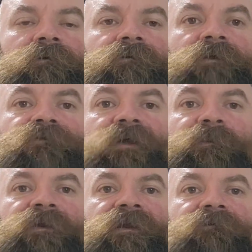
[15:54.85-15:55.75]
Thanks for
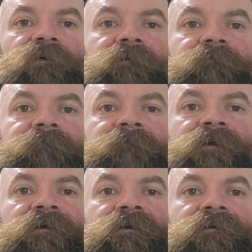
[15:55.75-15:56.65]
stopping in, everyone.
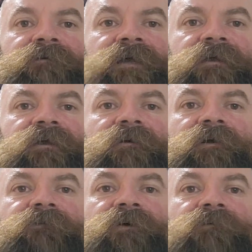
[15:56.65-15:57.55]
Take care,
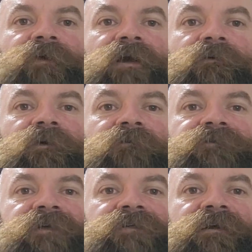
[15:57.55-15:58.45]
have fun, be kind to one another,
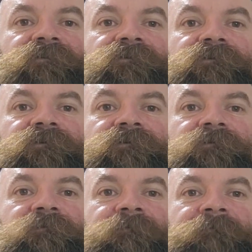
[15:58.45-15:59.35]
stay safe.
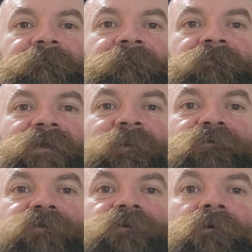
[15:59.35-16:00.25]
Keep it
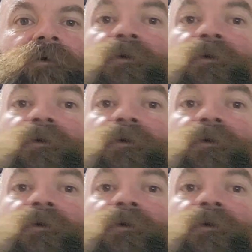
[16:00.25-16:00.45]
retro or